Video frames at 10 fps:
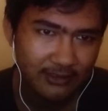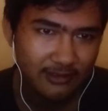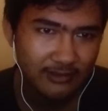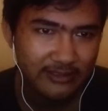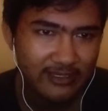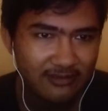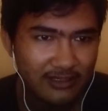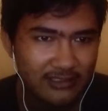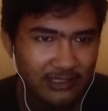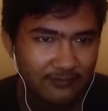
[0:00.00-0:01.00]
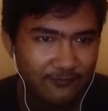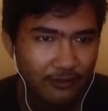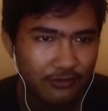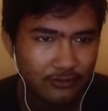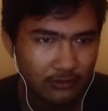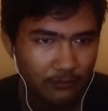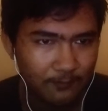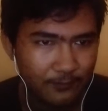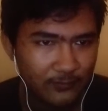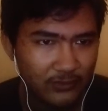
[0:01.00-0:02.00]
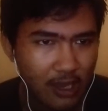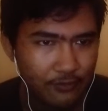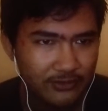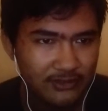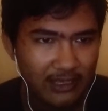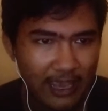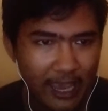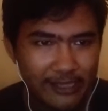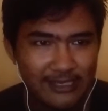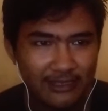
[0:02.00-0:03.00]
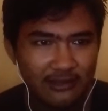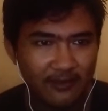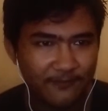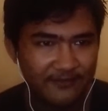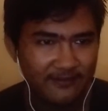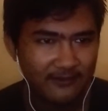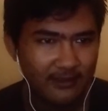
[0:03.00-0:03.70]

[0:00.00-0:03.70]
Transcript: This research focuses on nouns adjectives, and